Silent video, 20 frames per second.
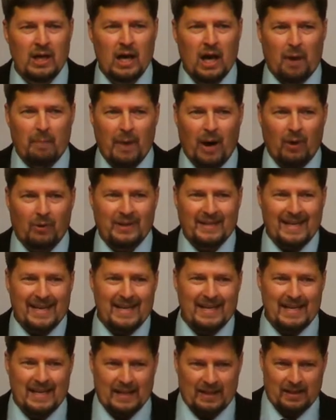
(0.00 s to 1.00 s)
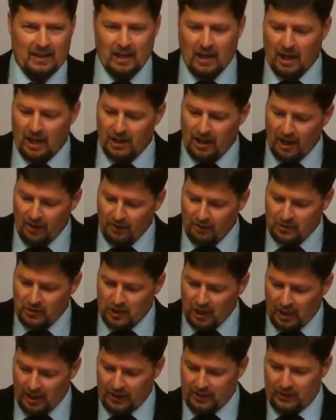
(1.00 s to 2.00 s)
about Gideon, another
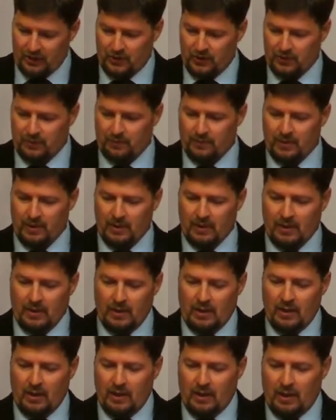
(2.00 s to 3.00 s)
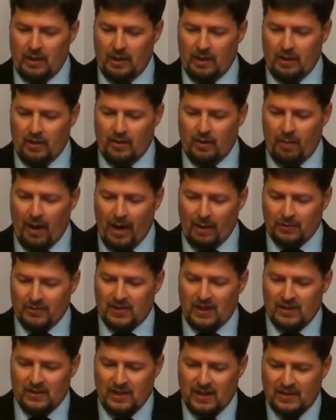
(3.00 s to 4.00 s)
judge the Bible
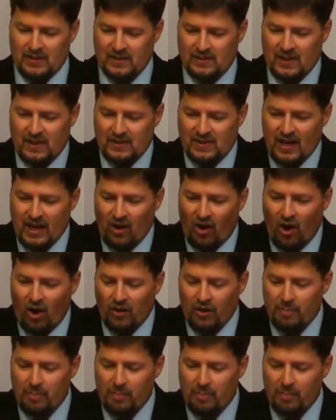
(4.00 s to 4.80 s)
says this it says, Then all the